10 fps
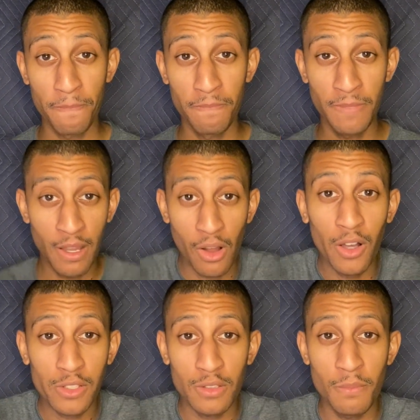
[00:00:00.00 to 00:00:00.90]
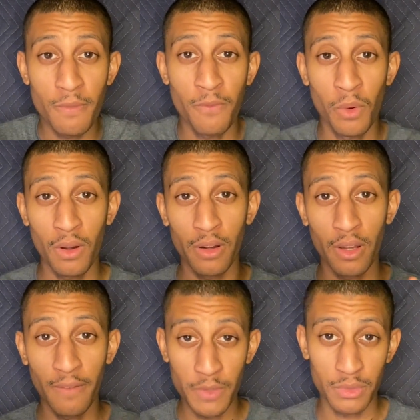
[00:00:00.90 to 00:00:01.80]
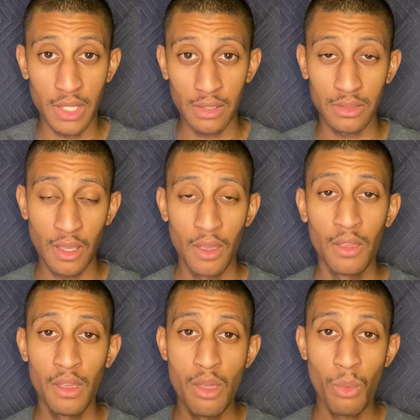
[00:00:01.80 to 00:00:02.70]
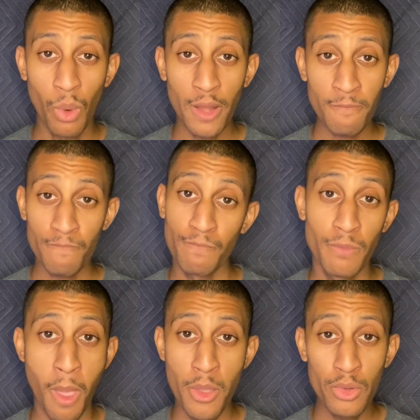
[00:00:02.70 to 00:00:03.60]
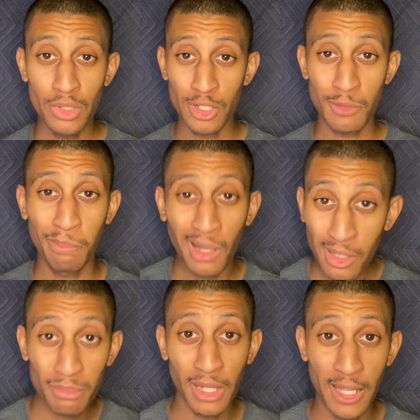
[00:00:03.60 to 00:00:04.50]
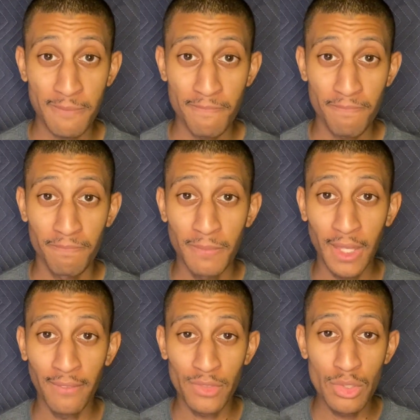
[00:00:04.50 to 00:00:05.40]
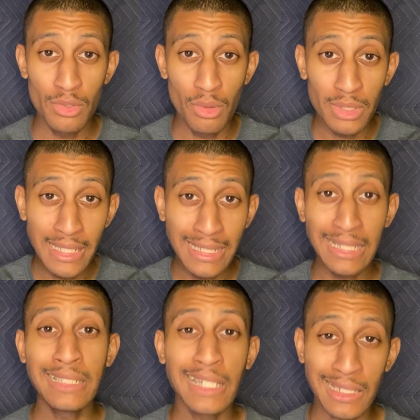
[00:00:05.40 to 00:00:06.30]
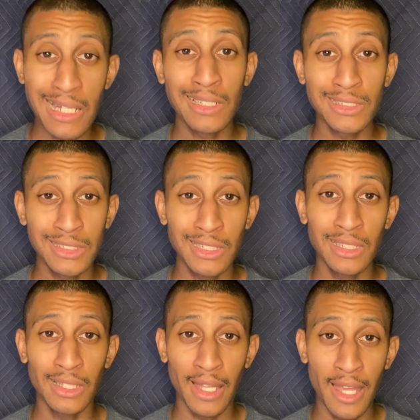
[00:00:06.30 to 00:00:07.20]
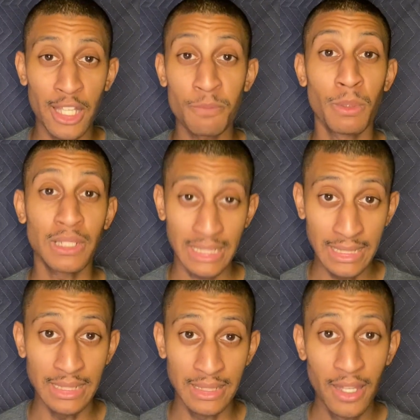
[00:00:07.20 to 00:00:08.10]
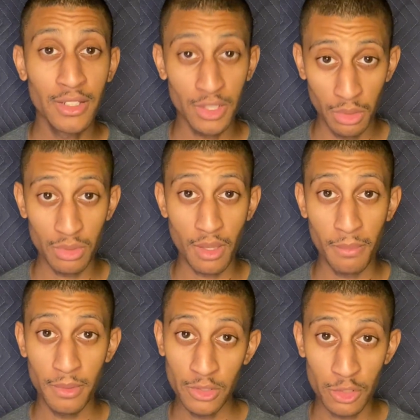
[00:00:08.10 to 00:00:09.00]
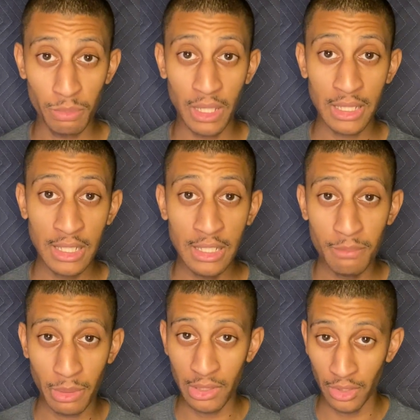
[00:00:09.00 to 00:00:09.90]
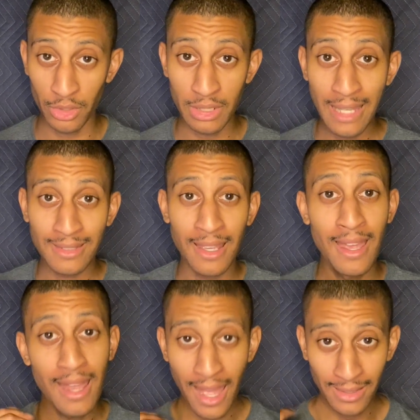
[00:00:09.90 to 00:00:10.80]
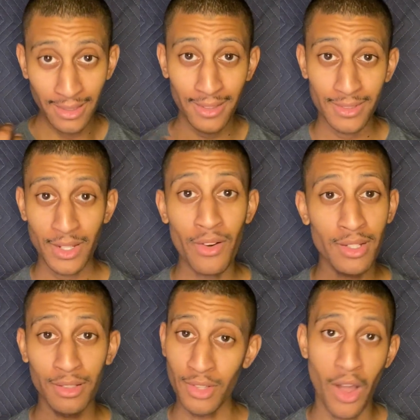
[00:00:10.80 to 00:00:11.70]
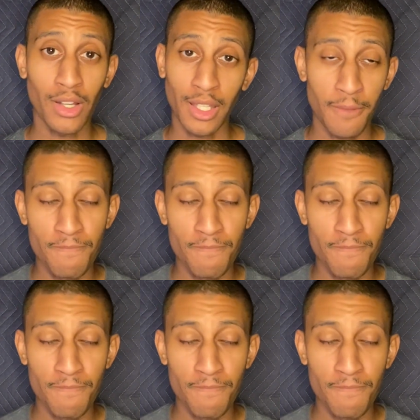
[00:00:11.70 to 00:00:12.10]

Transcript: they're awesome for a few things. One, you can just plug and play. If you don't need any technology expertise to use them, you just plug it in, put it on your desk, and you start talking.